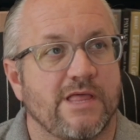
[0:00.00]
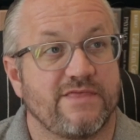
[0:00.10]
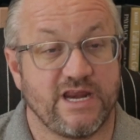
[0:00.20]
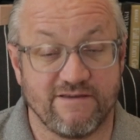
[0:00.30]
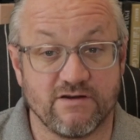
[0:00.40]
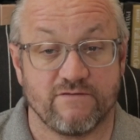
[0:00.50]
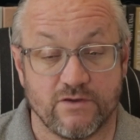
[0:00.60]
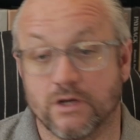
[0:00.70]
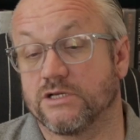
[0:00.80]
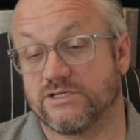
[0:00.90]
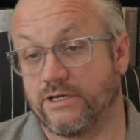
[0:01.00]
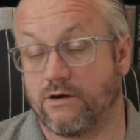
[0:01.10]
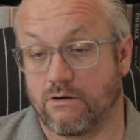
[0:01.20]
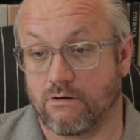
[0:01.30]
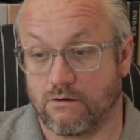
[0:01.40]
that even if you
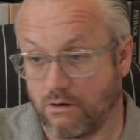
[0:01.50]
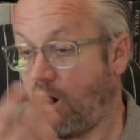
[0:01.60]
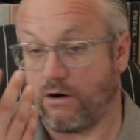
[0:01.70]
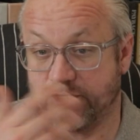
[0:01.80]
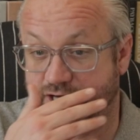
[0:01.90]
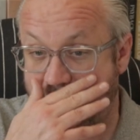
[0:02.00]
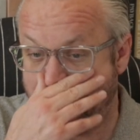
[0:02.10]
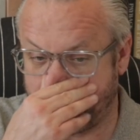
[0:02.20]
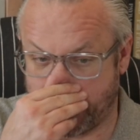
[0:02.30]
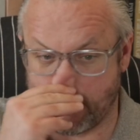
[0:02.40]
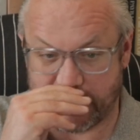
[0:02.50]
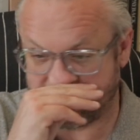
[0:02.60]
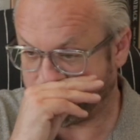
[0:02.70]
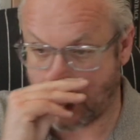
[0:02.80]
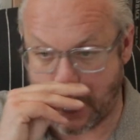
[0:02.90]
consider large cap US
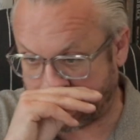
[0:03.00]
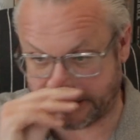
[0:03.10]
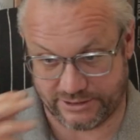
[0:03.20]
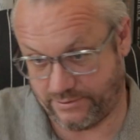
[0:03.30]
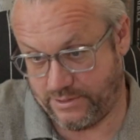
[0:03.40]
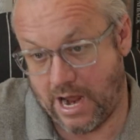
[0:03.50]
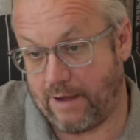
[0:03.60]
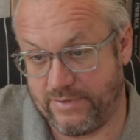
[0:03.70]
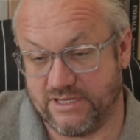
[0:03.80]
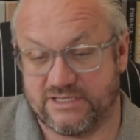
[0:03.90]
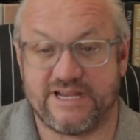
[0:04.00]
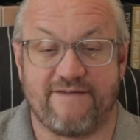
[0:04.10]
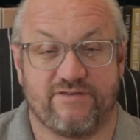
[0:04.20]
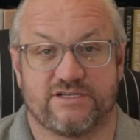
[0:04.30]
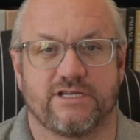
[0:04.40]
stocks to not be the
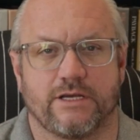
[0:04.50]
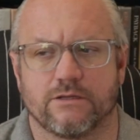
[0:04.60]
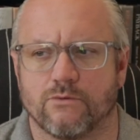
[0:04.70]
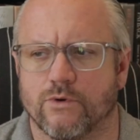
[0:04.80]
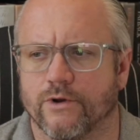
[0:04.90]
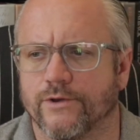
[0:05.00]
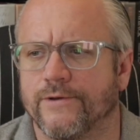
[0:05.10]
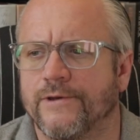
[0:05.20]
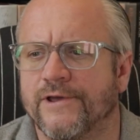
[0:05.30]
safest thing in the world,